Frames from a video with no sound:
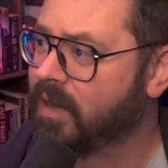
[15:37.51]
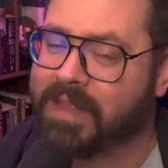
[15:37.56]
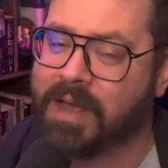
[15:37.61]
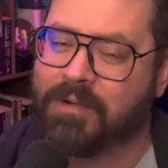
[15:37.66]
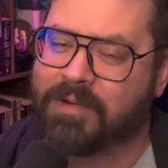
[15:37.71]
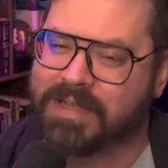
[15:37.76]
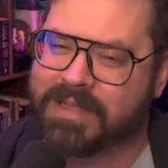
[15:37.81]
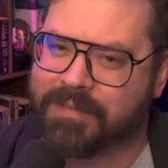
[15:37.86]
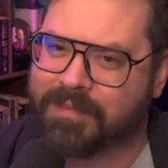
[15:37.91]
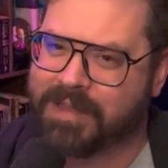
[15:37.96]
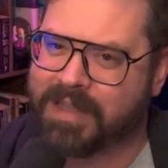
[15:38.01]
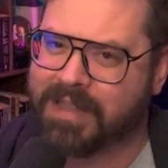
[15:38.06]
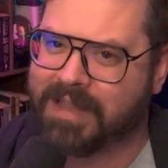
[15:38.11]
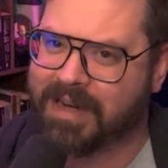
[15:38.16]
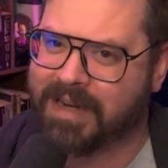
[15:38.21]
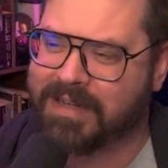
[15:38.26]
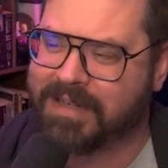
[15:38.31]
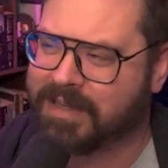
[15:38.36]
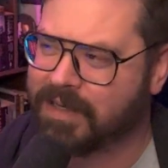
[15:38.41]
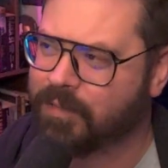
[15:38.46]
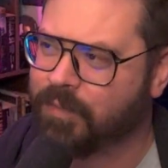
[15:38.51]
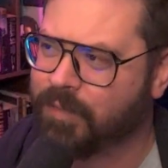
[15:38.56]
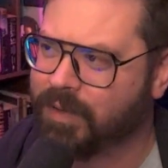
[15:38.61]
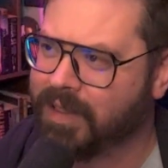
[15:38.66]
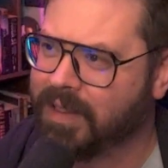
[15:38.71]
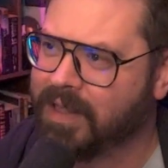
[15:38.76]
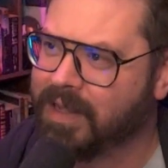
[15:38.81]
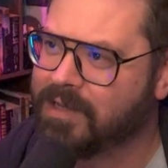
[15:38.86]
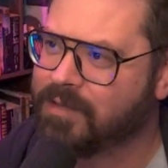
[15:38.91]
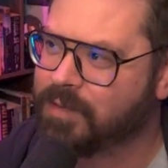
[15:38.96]
That was something that I didn't
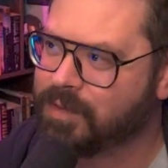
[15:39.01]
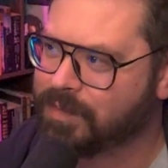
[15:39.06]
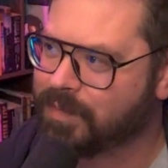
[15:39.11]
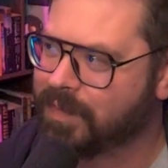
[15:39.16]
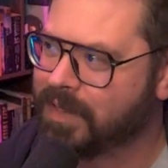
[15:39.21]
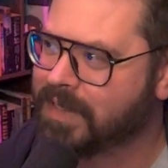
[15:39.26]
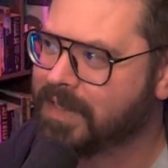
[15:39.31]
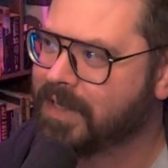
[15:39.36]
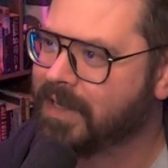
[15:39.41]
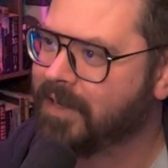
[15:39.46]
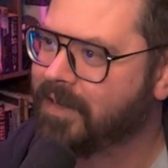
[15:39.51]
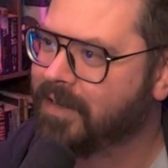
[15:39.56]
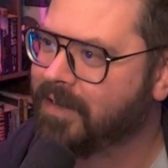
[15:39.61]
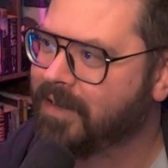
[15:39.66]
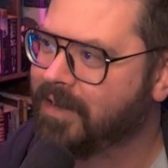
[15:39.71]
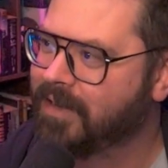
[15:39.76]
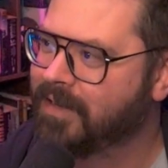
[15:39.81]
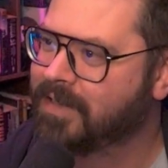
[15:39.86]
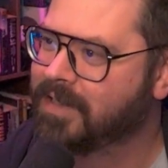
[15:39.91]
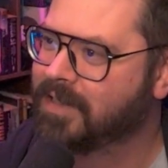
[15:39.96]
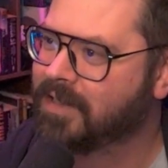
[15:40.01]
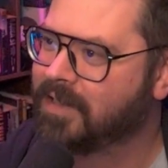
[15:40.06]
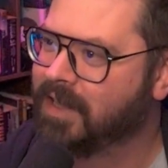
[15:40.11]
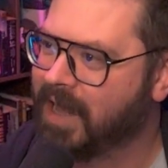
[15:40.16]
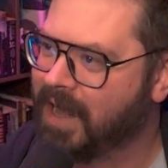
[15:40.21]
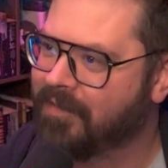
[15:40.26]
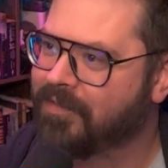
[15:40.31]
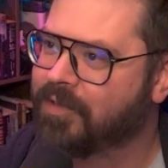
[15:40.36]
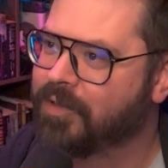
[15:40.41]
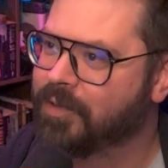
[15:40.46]
realize was missing until
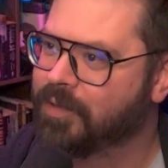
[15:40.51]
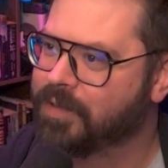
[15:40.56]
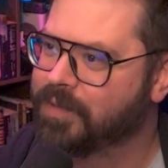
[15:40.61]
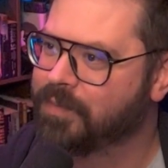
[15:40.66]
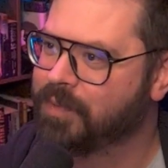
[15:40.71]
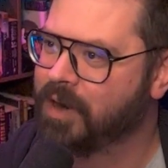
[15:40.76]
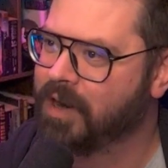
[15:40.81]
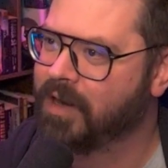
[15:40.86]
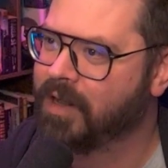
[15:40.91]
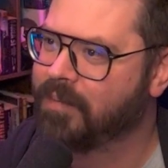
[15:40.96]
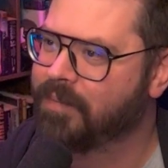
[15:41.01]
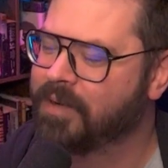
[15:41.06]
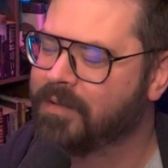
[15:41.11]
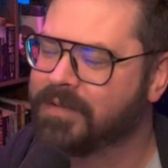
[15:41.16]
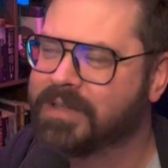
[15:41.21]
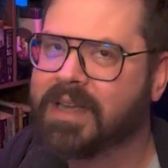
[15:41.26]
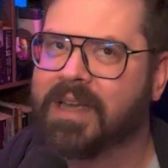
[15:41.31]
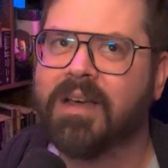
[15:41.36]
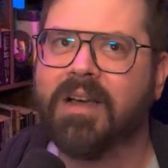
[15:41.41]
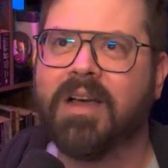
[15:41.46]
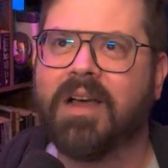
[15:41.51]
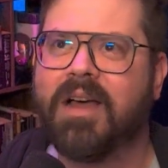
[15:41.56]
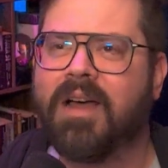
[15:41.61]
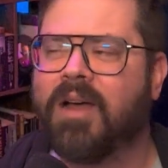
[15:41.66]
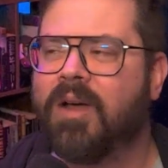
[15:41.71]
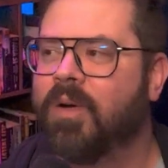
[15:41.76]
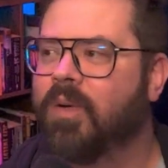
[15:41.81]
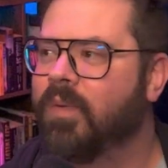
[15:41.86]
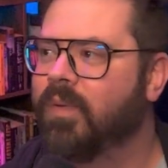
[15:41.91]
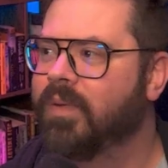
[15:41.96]
after it was brought up. And I was like,
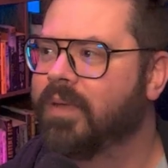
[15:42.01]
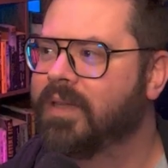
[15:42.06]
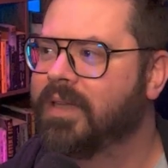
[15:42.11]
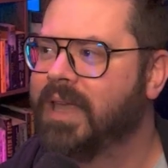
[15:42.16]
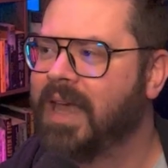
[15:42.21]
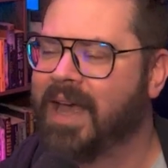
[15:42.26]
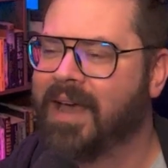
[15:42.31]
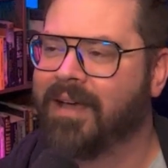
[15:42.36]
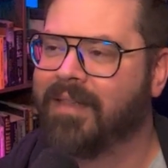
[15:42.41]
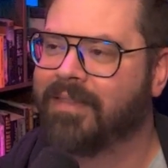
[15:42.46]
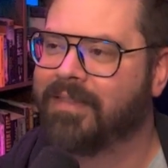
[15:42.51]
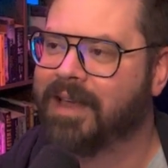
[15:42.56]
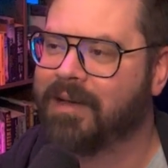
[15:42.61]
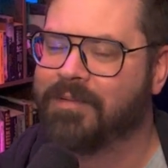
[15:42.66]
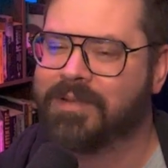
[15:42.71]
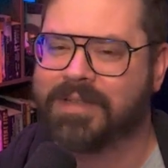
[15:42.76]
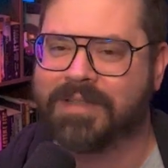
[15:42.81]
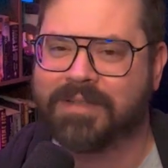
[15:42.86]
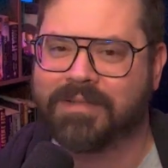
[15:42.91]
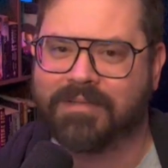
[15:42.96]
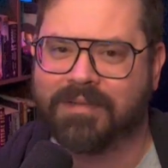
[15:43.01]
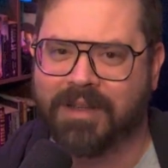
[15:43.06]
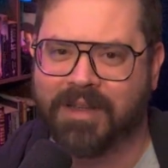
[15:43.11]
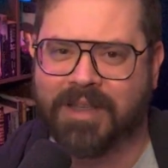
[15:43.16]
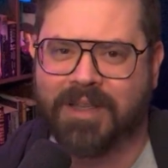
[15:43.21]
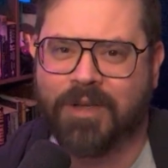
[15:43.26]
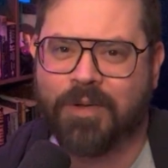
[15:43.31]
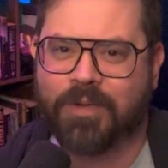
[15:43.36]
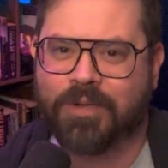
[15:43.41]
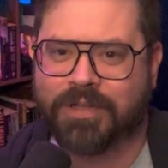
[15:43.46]
oh, yeah, that was a
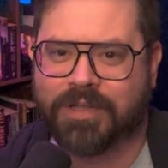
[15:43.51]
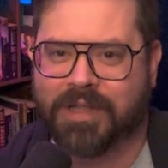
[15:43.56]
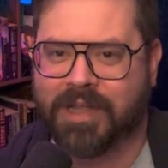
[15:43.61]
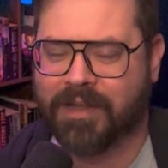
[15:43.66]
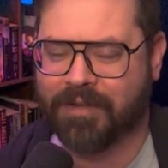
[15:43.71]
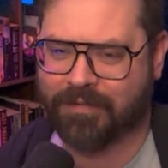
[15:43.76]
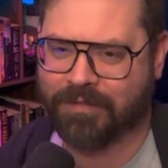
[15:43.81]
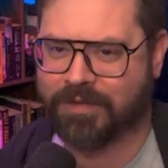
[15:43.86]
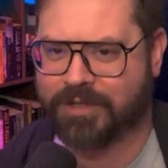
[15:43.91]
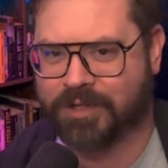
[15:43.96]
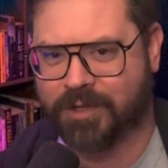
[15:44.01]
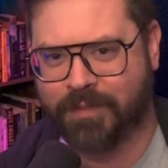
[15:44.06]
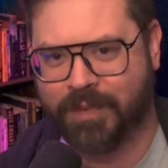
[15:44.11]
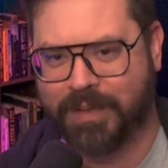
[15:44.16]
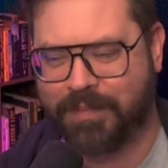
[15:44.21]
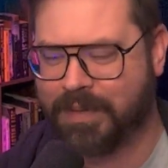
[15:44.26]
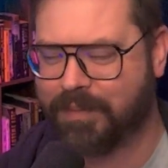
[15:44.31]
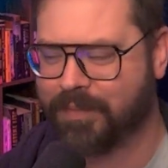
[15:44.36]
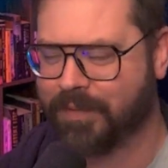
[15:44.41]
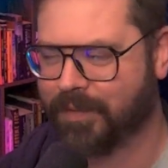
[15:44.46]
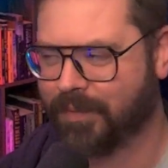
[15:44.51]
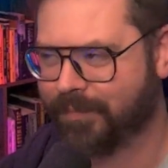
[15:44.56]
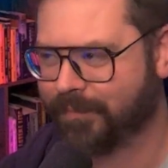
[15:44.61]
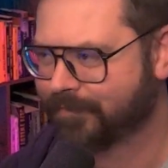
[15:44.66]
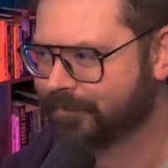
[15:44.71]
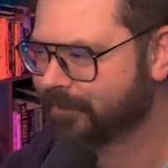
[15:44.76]
huge thing for so many people.